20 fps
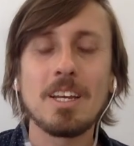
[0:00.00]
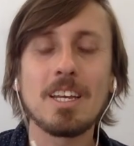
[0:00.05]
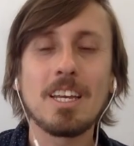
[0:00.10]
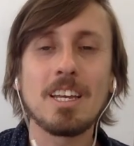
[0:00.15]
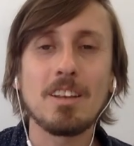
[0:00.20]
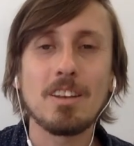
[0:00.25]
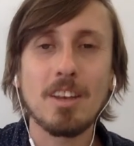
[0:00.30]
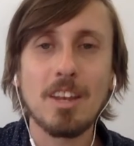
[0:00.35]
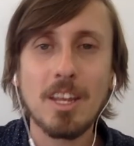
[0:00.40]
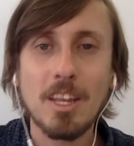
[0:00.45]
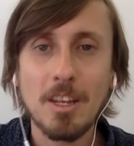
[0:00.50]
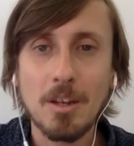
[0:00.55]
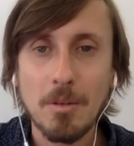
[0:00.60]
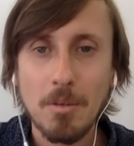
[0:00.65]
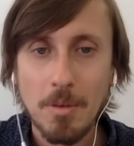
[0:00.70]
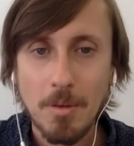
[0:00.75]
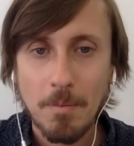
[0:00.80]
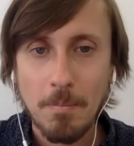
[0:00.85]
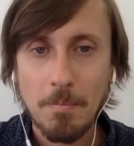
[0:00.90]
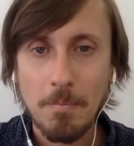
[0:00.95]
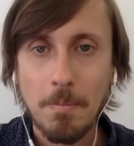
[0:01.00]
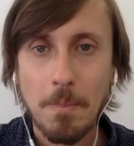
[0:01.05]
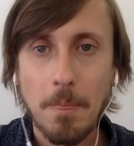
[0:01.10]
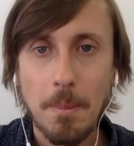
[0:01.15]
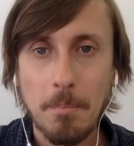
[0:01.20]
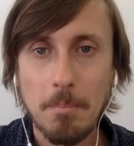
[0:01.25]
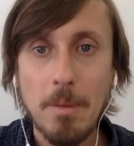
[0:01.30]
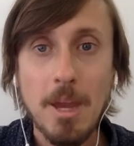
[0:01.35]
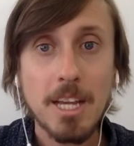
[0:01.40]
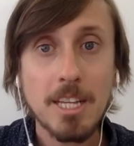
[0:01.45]
It
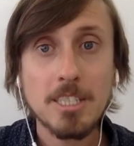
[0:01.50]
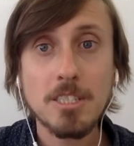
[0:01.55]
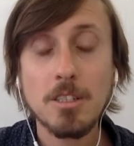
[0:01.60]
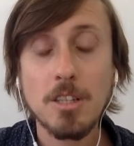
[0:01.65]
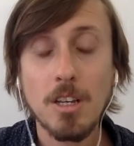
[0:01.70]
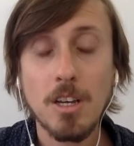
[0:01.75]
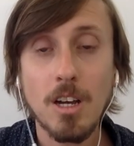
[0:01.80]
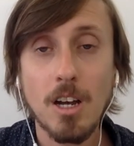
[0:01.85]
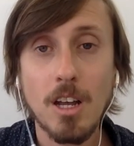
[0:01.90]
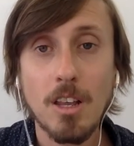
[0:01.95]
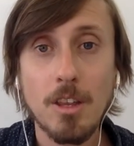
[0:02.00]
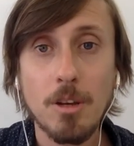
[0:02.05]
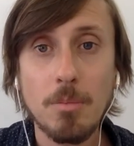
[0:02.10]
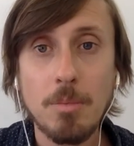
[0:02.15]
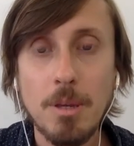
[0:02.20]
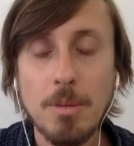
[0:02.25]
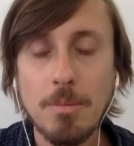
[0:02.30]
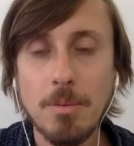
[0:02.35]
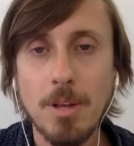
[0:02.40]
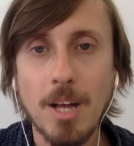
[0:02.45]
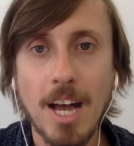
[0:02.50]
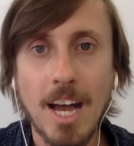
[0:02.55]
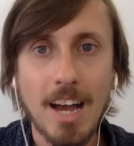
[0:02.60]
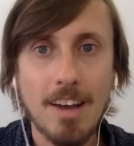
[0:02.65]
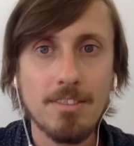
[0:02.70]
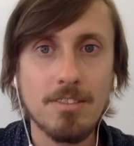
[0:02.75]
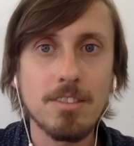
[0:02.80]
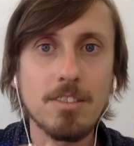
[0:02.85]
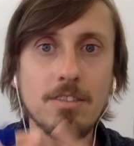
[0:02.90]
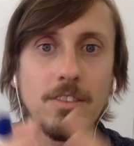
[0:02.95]
makes other people
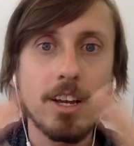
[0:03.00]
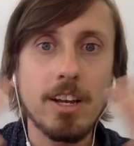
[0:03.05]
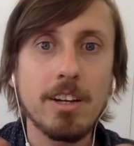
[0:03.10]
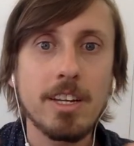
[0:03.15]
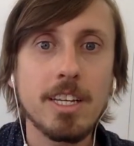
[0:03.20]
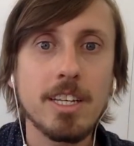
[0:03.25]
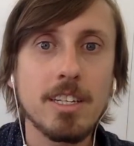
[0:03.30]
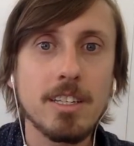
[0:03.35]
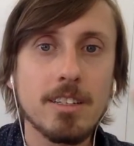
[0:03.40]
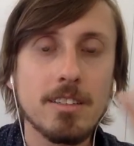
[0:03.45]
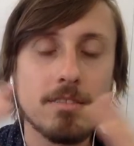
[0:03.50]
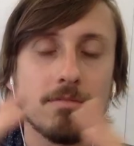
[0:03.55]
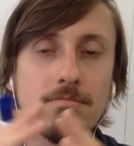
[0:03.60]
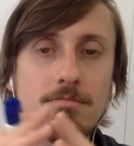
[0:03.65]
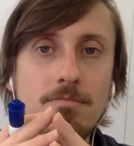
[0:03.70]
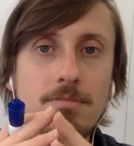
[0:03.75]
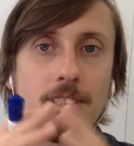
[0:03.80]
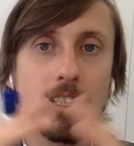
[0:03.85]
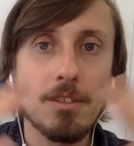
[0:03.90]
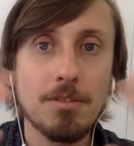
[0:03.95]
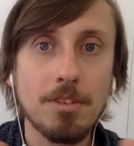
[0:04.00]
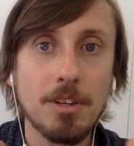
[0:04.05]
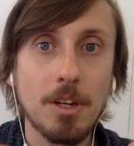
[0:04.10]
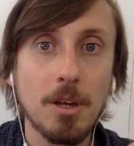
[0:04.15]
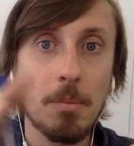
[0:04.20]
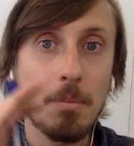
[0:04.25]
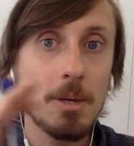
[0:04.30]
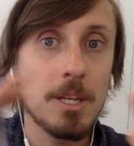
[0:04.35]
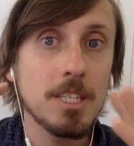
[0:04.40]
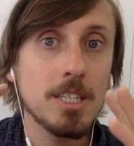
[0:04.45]
have very different
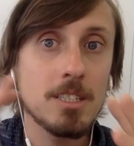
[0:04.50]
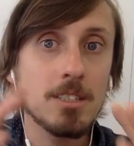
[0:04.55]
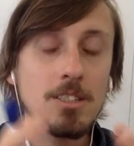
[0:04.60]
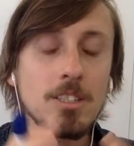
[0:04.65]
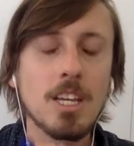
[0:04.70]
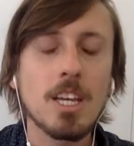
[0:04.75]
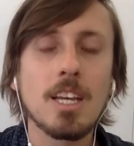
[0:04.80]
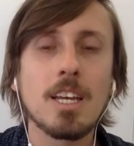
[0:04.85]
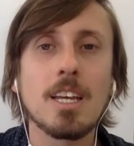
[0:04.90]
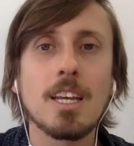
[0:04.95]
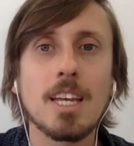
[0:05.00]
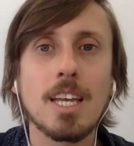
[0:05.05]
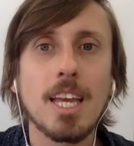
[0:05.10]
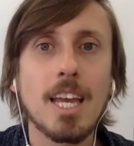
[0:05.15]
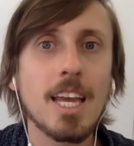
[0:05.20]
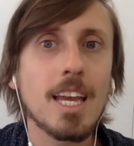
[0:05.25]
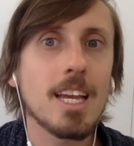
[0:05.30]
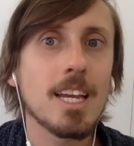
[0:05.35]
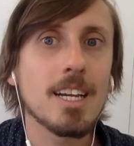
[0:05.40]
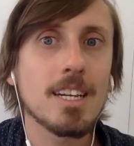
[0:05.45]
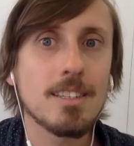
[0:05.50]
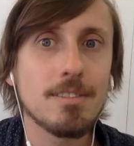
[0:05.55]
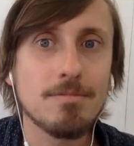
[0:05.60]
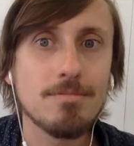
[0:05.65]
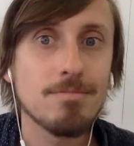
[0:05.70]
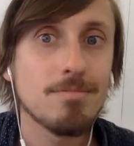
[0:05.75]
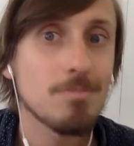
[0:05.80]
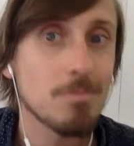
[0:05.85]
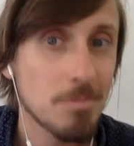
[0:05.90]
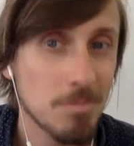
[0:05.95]
opinions,
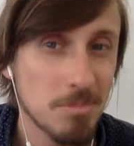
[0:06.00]
and